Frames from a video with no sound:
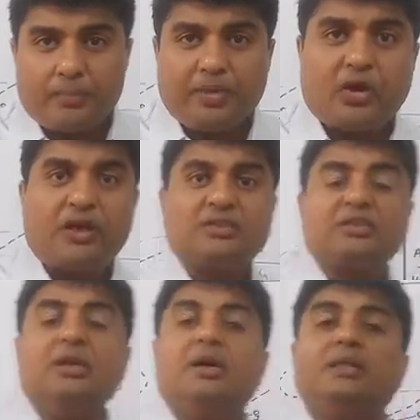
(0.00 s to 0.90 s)

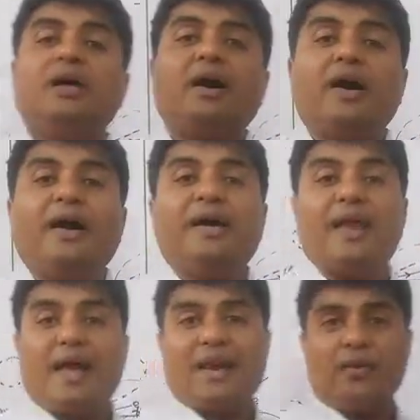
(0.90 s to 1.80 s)
because the
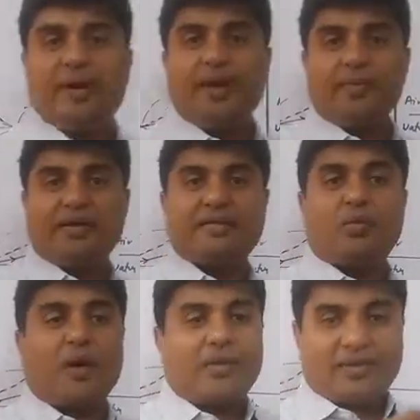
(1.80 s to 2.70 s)
rarer medium is
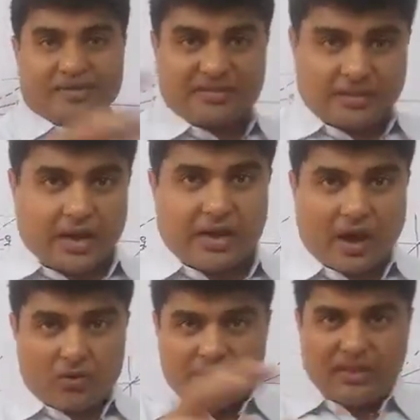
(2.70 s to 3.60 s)
the one which is
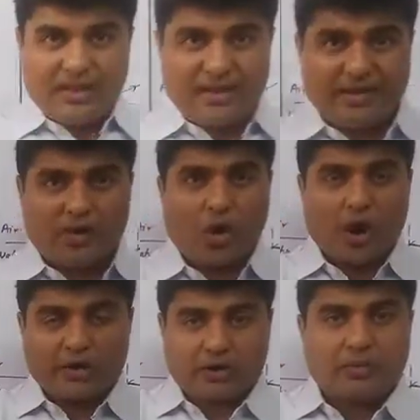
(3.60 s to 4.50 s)
around the
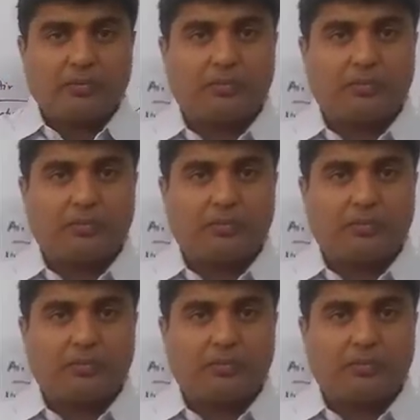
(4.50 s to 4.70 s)
hot